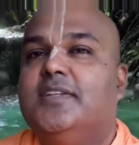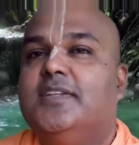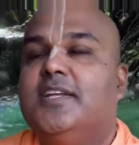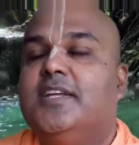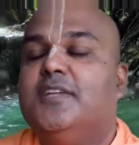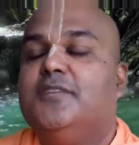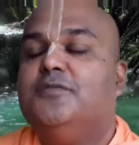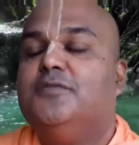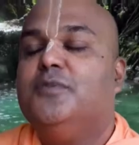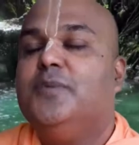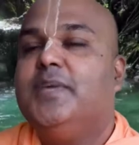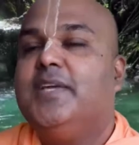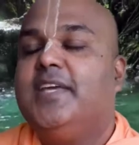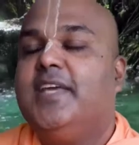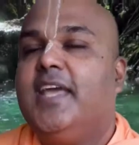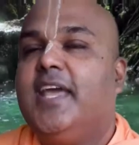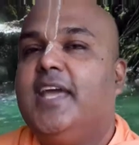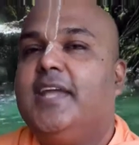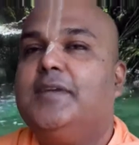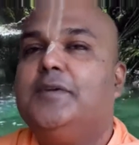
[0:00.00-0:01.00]
That if we
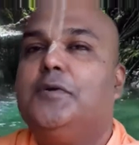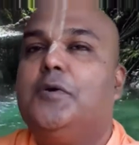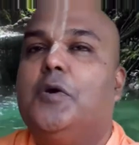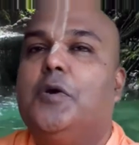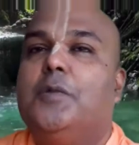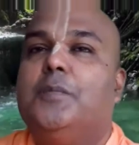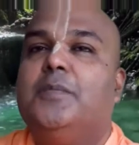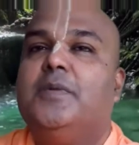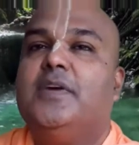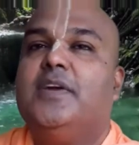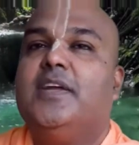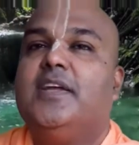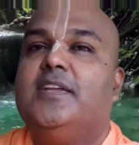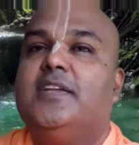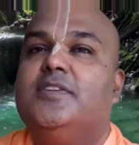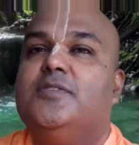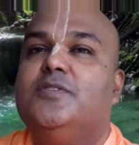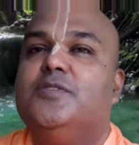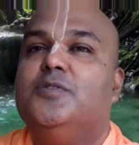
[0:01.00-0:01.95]
can cooperate,